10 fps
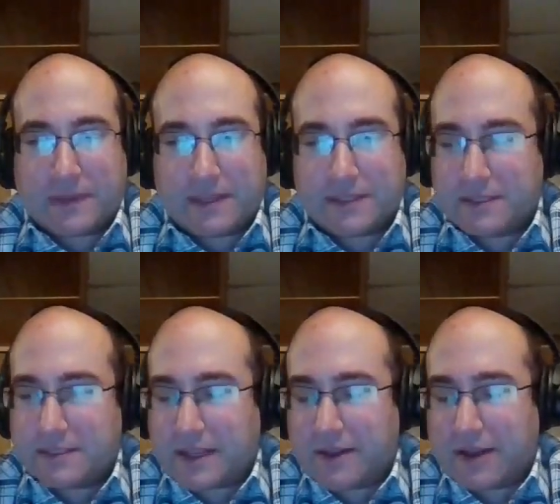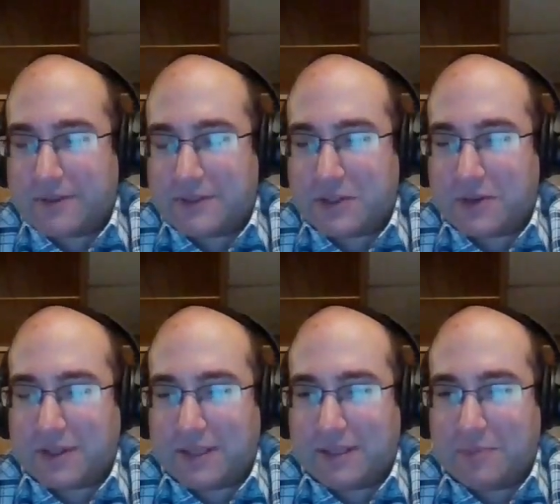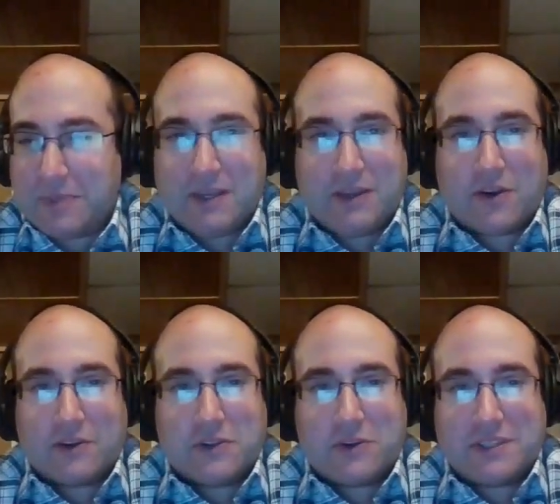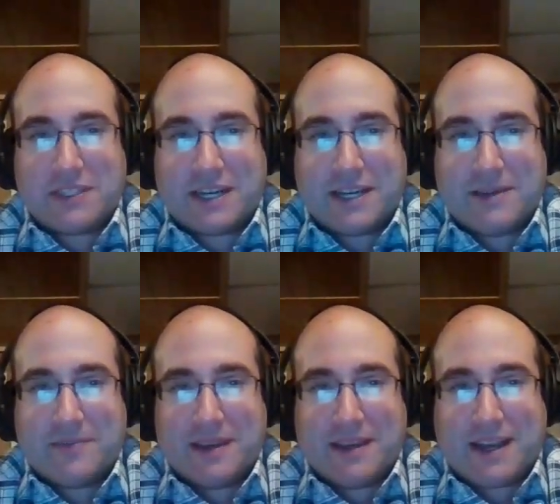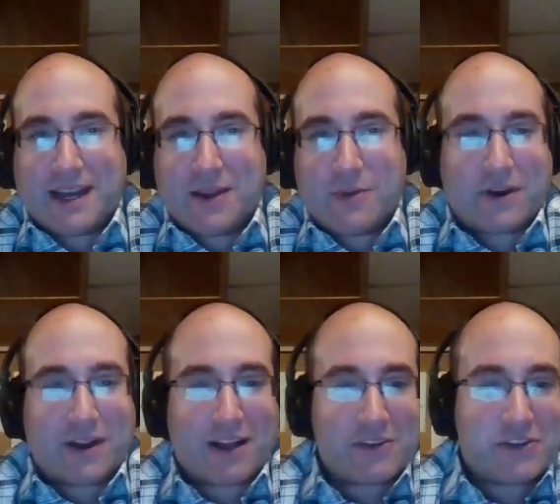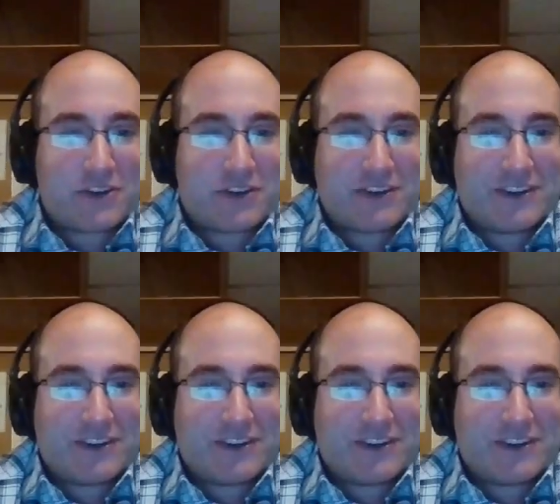this is, I always joke, like the BER is the only time I wear a collared shirt.